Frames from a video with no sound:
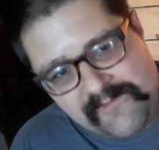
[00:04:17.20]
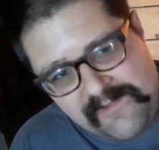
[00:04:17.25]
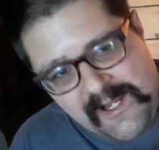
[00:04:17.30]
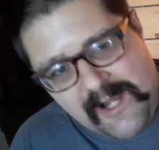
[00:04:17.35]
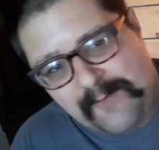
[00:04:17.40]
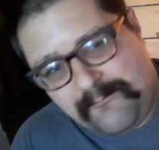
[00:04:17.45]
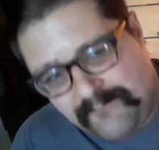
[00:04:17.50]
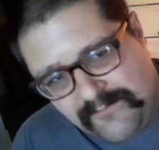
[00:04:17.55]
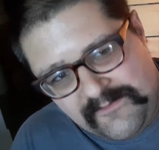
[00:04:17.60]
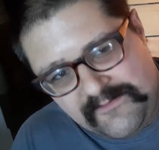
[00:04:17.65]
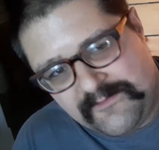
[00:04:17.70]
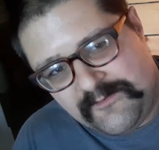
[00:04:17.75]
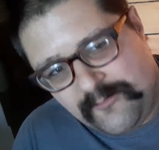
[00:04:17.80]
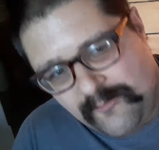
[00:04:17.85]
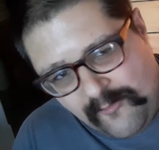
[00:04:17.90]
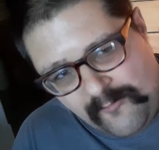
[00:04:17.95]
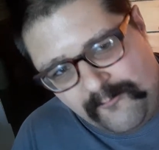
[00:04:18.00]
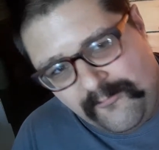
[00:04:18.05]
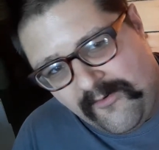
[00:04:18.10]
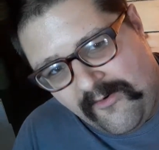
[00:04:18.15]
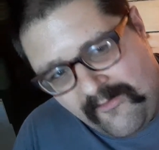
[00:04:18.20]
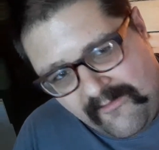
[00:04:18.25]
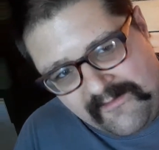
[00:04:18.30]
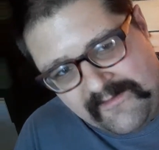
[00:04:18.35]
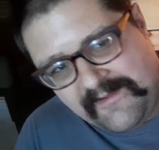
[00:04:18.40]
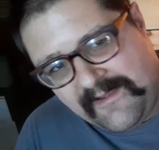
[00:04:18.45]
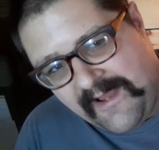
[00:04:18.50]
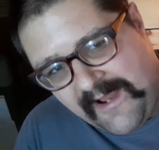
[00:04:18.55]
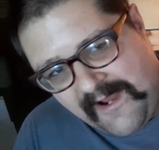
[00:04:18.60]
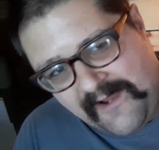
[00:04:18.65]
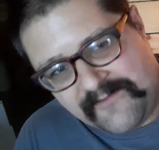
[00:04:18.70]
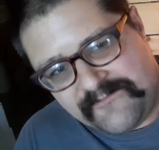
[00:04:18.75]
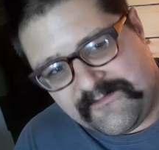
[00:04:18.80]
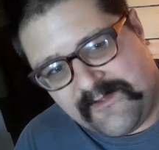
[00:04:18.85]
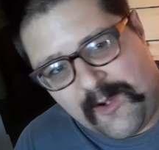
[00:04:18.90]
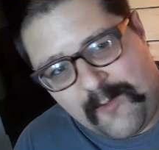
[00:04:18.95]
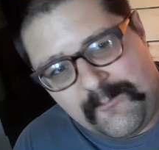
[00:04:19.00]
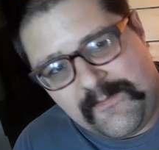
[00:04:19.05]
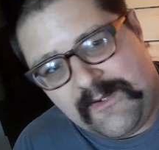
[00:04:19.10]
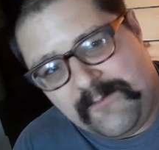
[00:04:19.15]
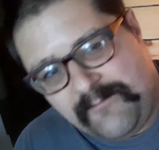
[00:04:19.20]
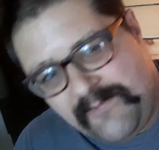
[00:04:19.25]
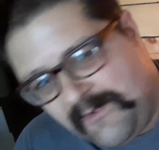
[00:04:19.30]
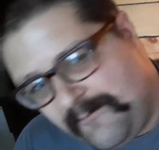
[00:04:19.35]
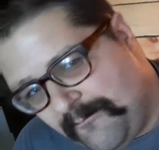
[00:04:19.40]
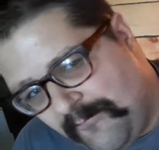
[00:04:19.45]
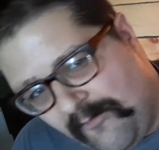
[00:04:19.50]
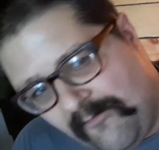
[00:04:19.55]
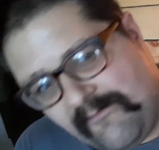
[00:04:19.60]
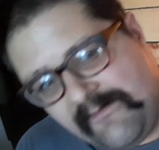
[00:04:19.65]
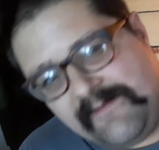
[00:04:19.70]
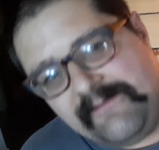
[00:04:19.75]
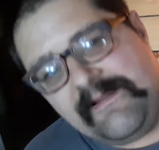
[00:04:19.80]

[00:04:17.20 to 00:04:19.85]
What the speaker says: that political party has and how many people are in